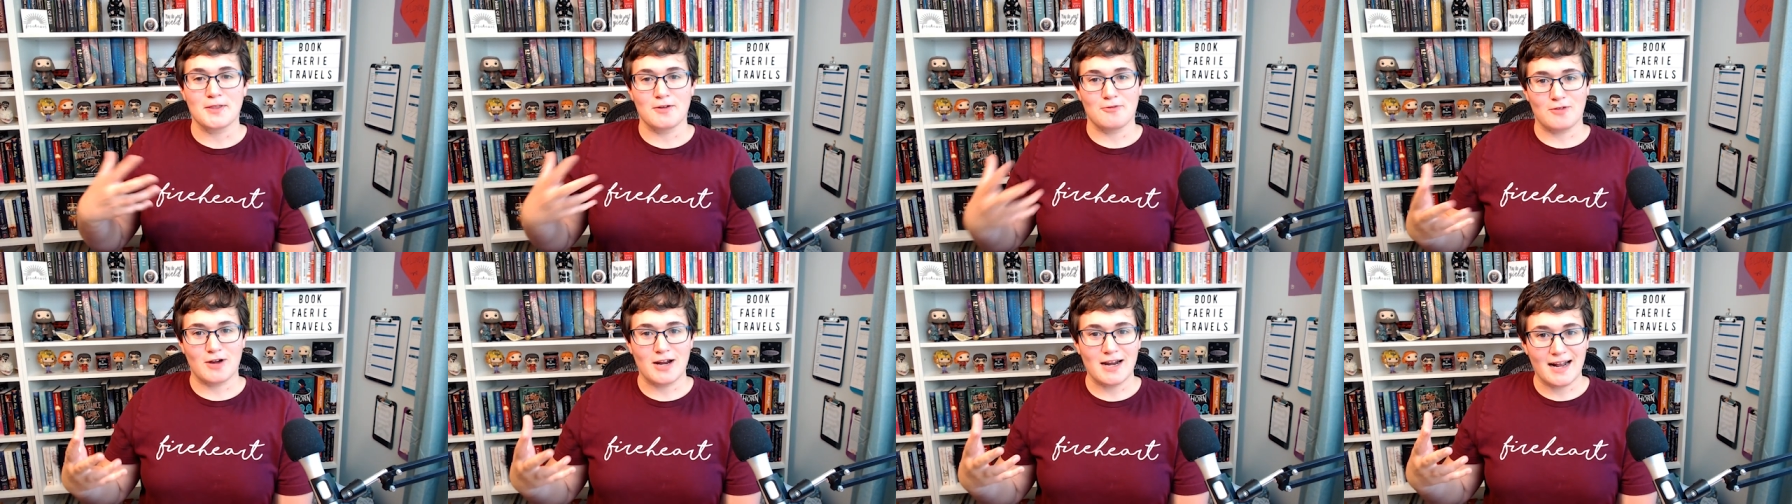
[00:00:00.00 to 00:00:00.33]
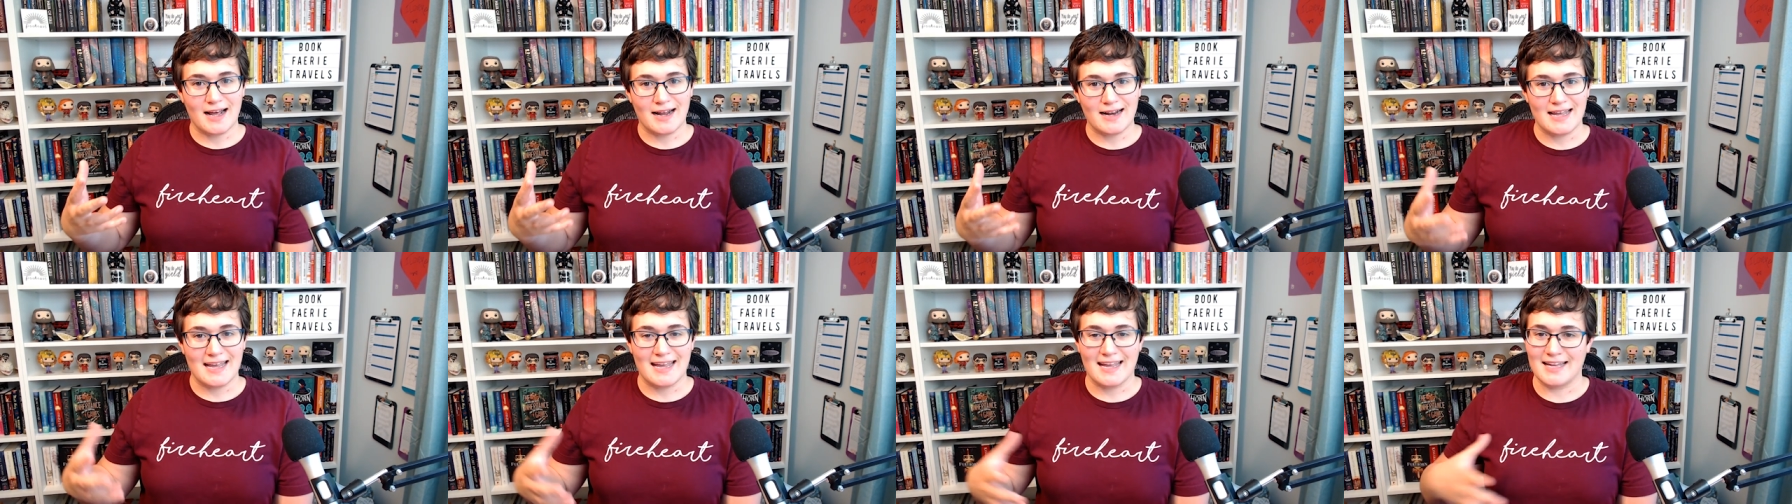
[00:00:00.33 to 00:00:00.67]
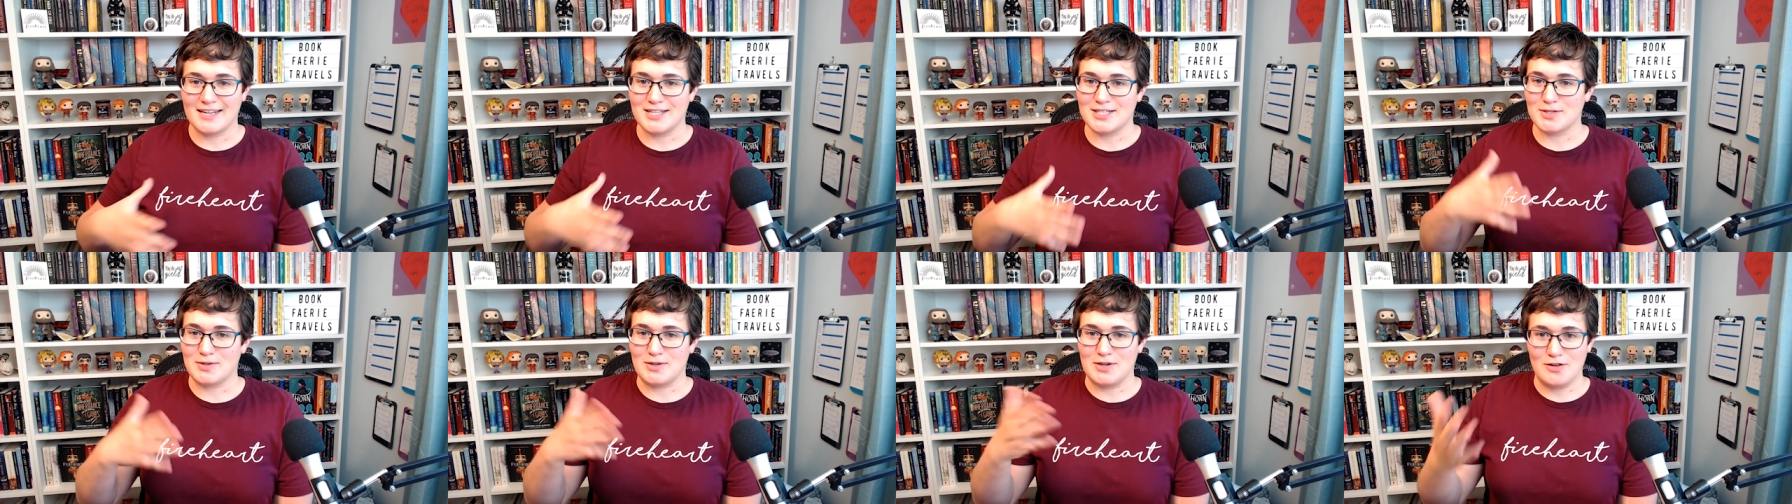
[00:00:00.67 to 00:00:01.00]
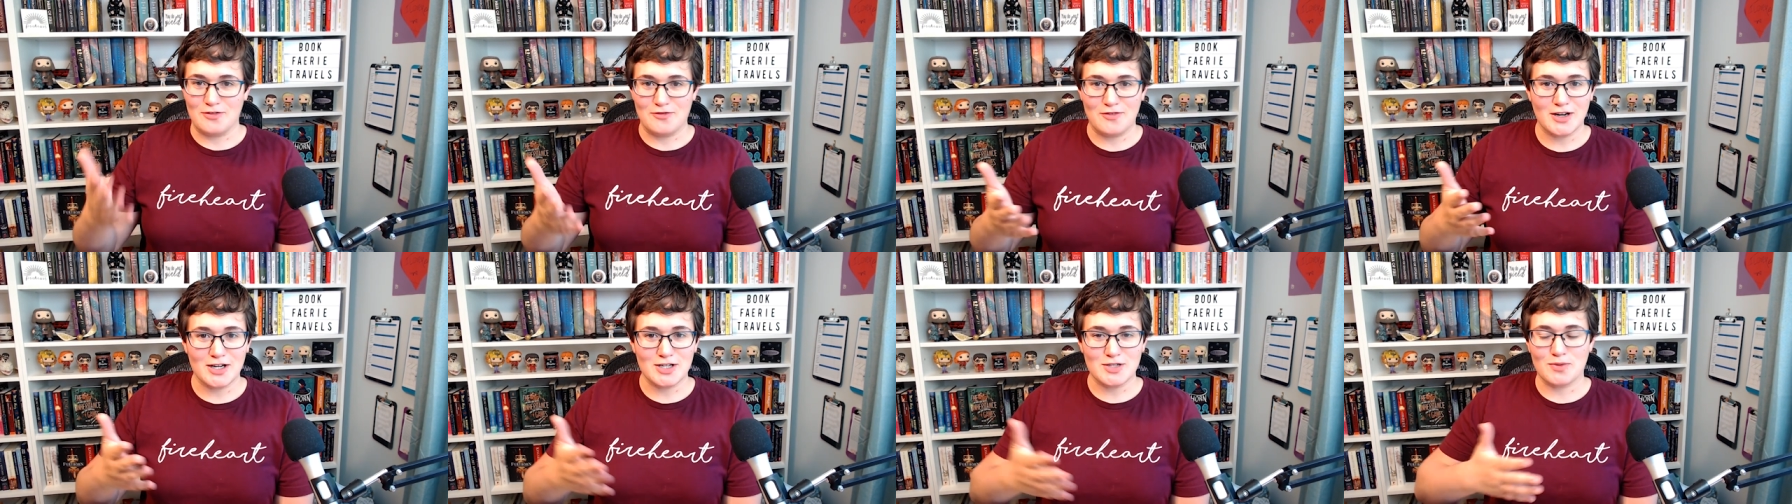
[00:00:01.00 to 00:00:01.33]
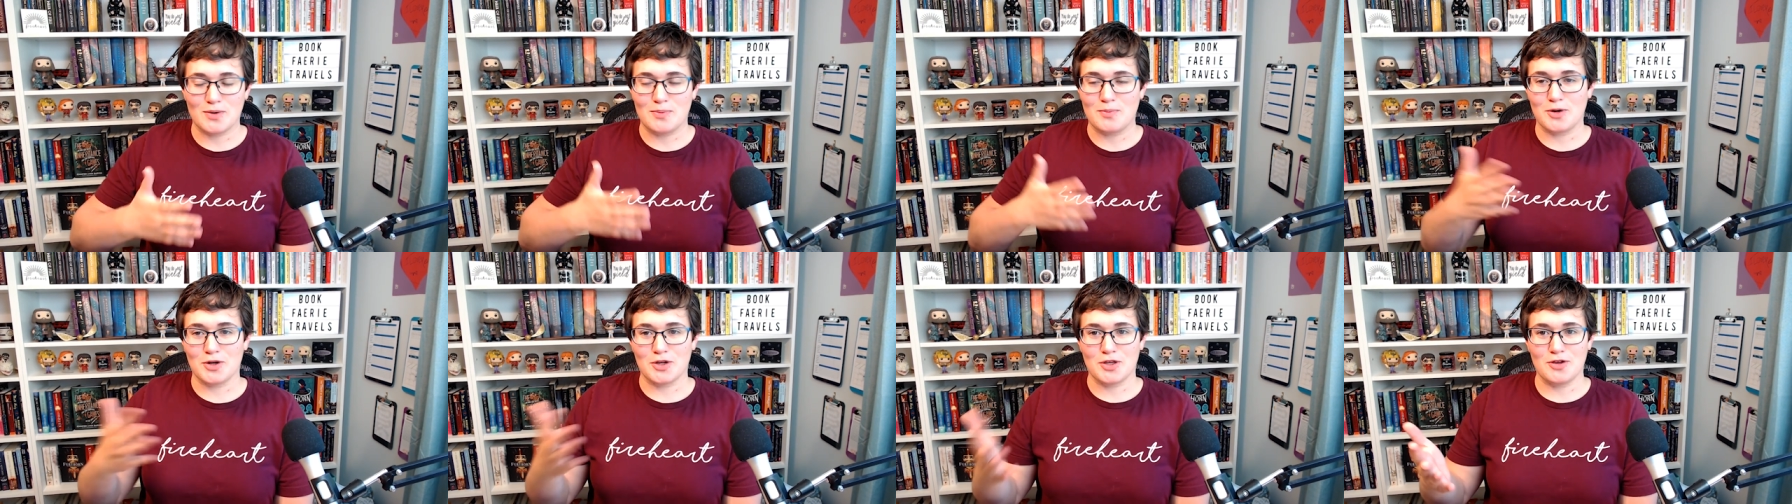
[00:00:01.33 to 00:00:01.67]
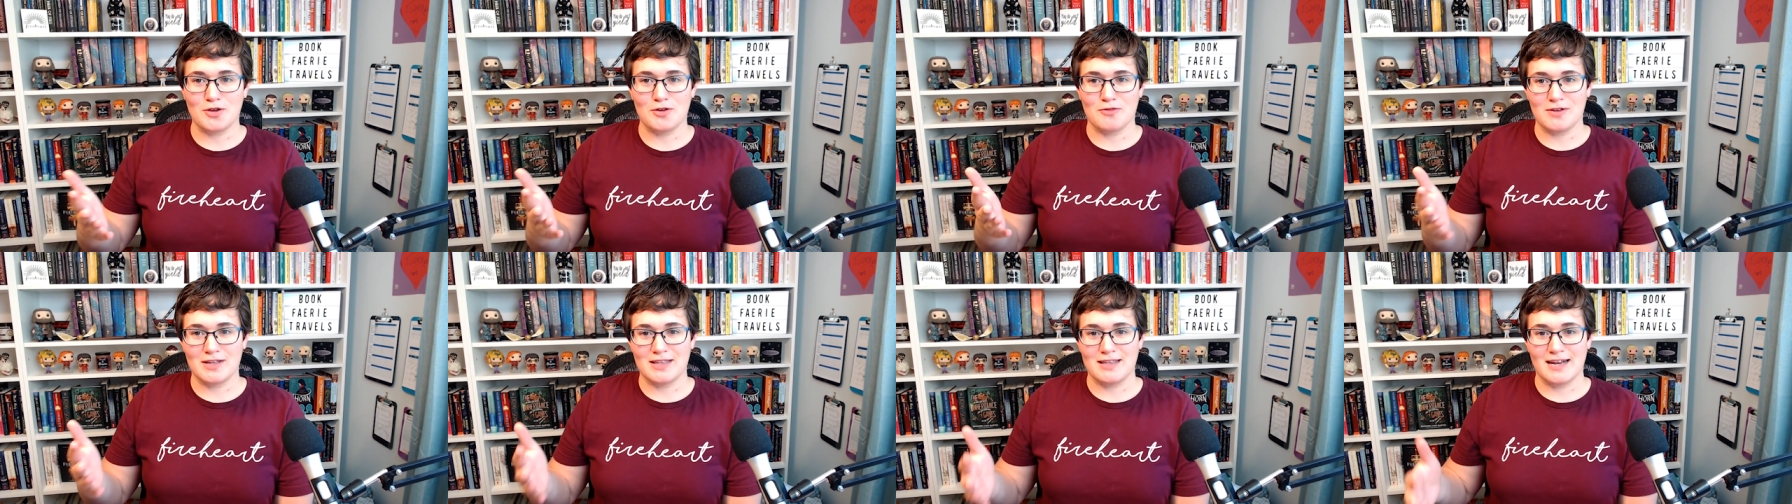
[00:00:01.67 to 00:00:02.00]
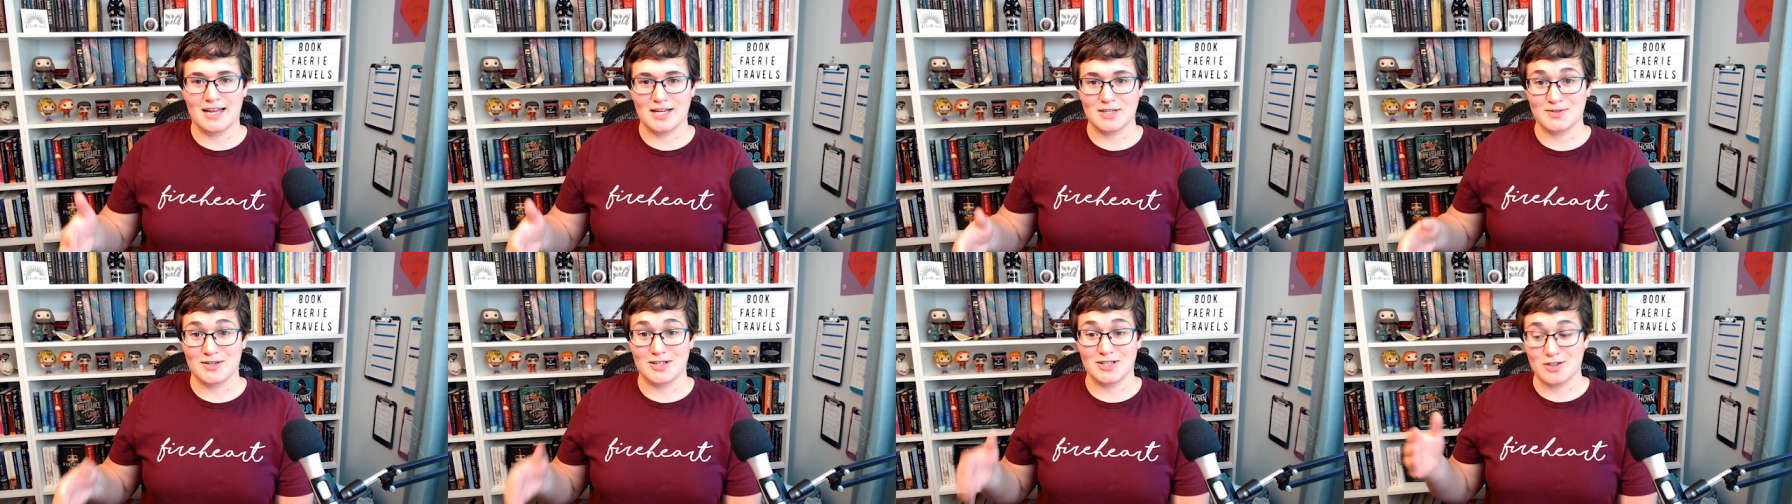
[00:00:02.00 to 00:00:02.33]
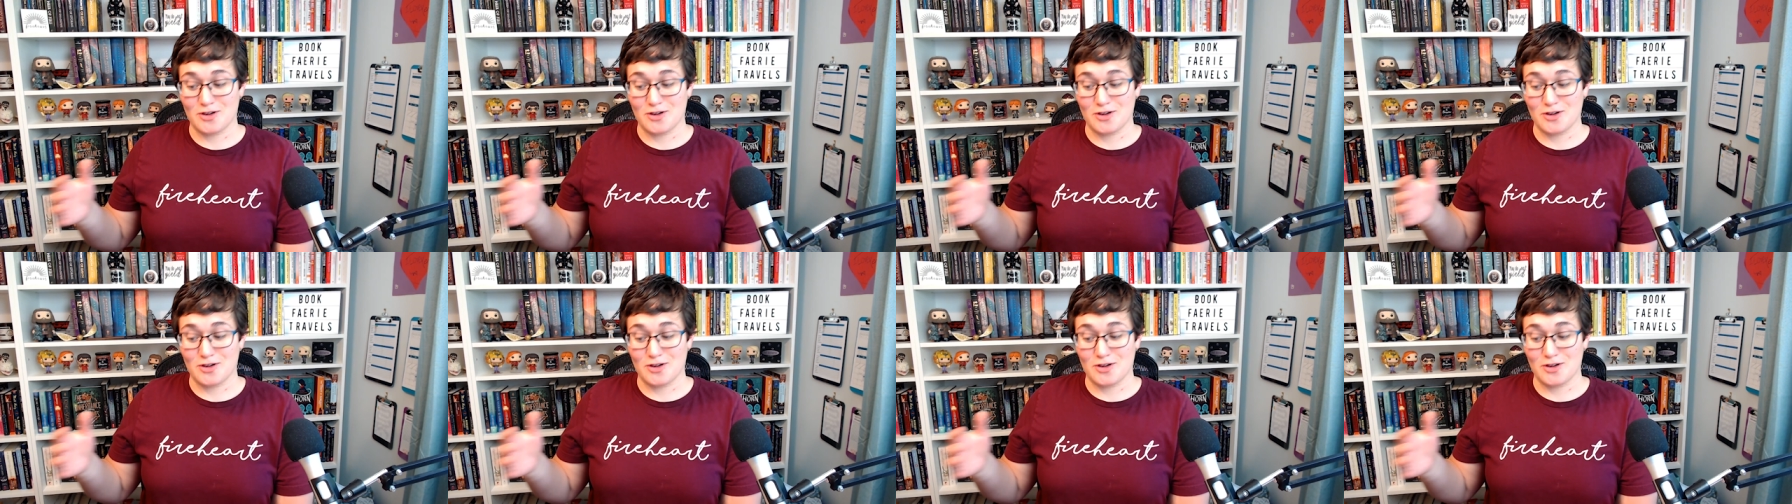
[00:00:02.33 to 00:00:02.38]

right on hand, so when you finish one book, you can read the next one.